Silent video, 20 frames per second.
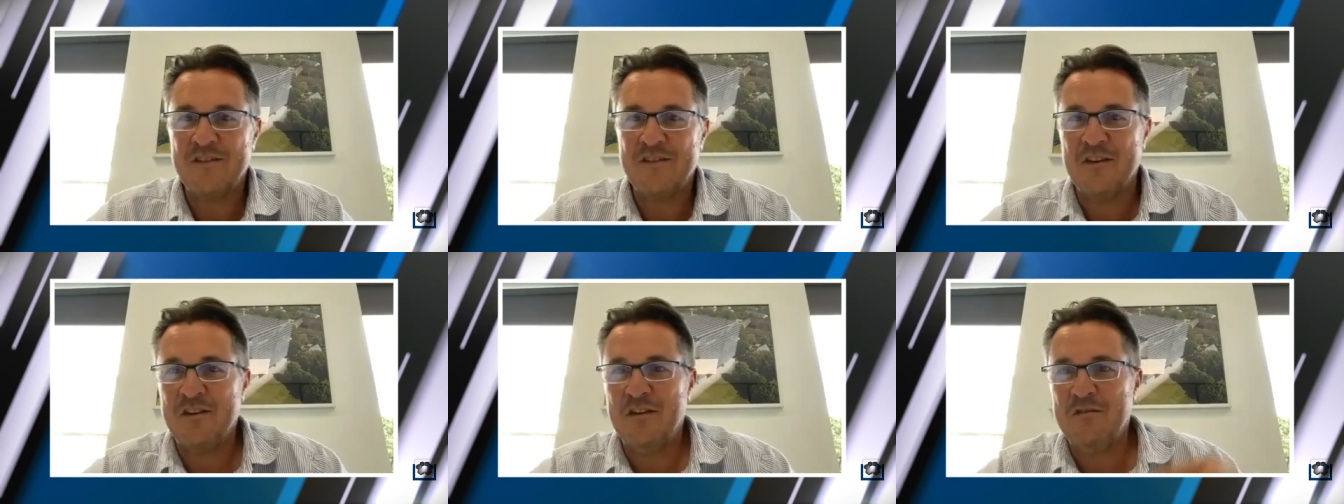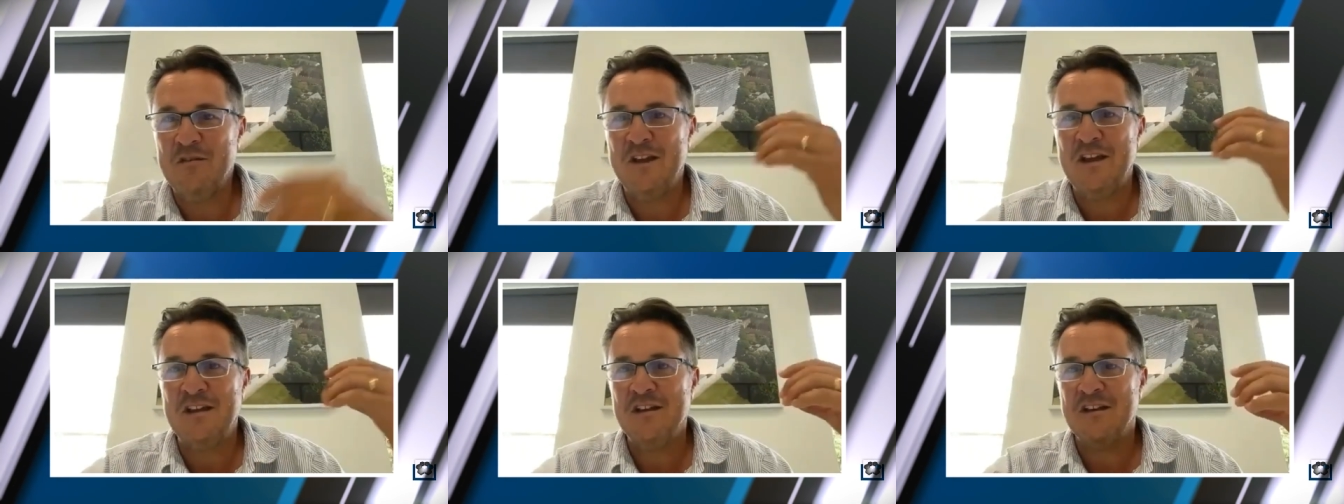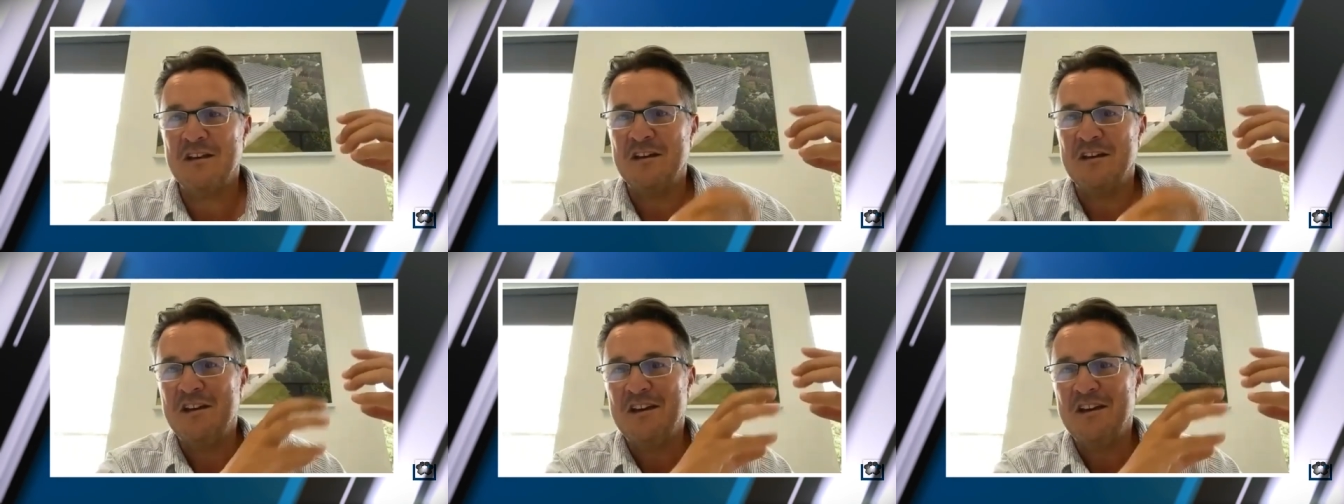So you need
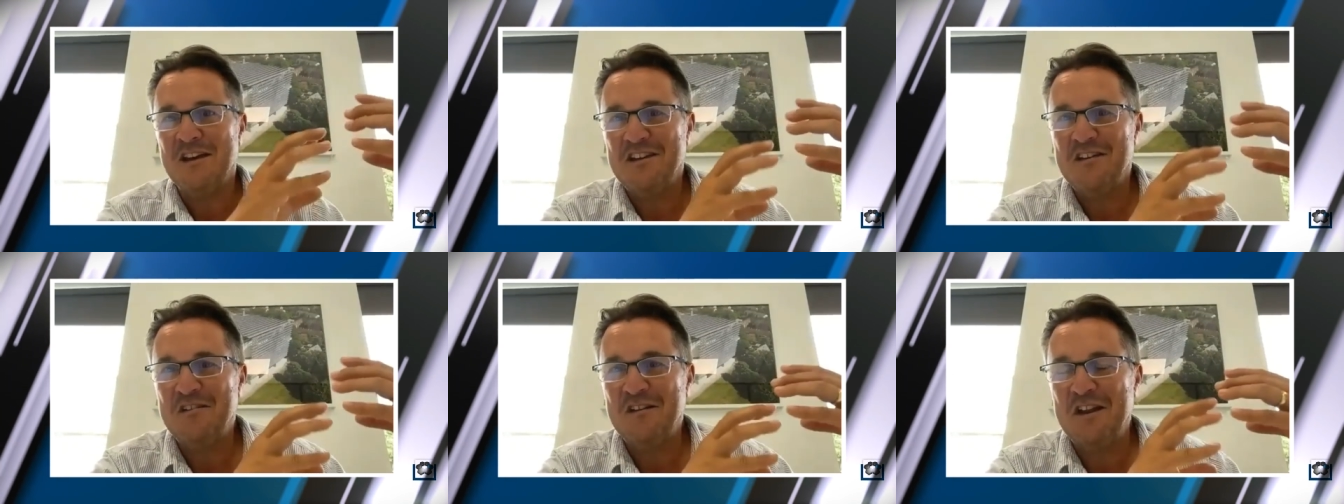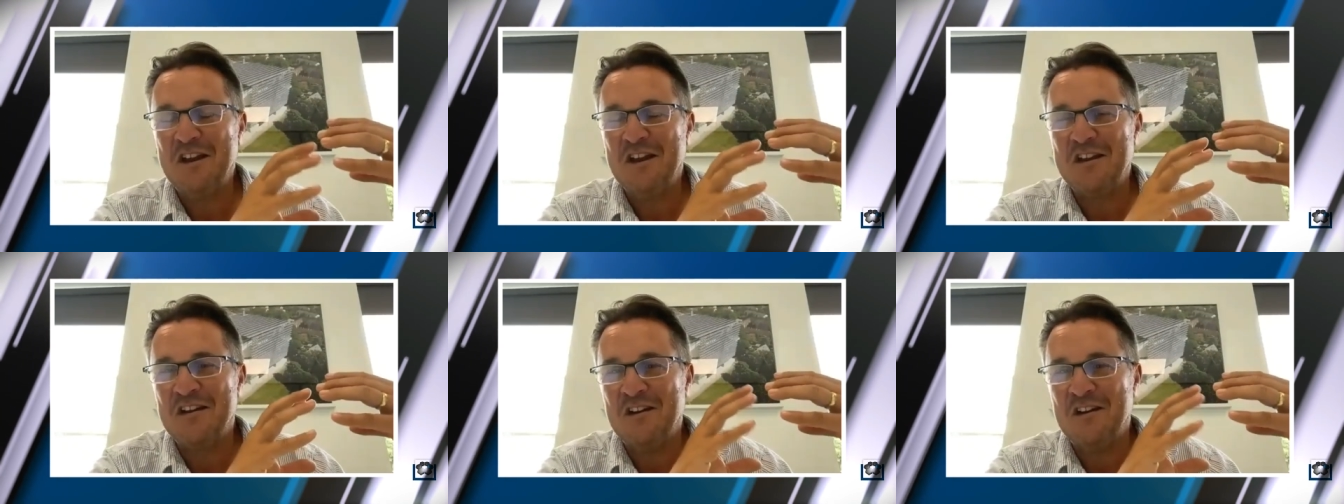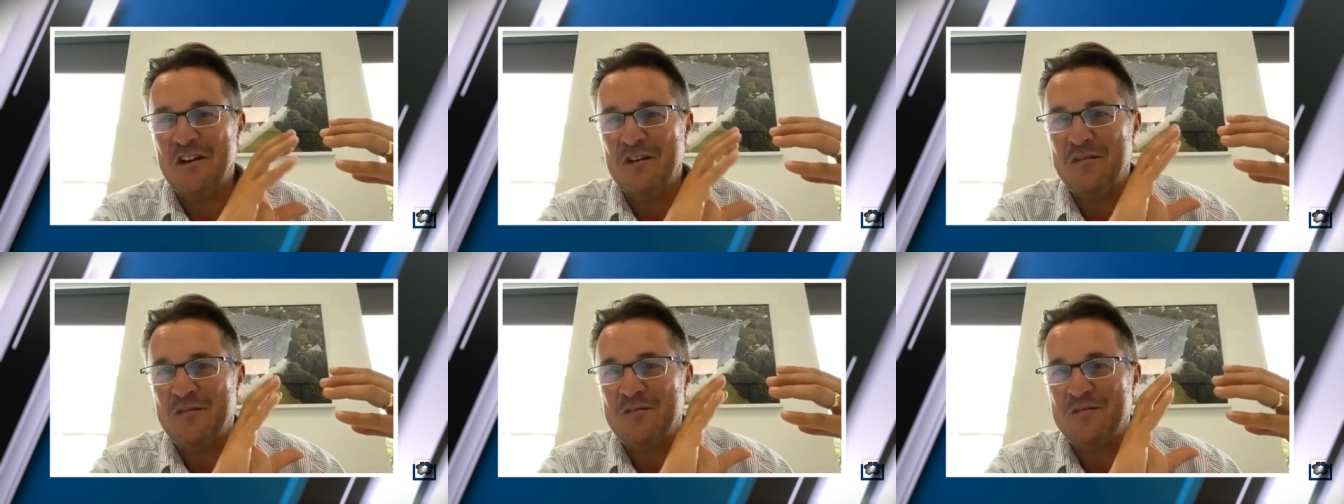a you need a
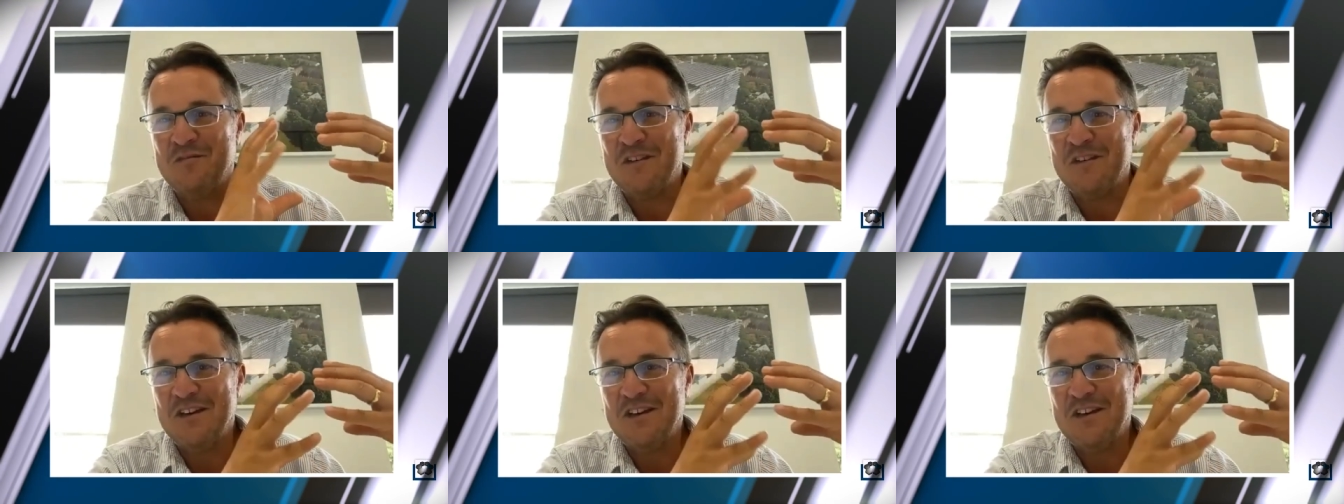kind of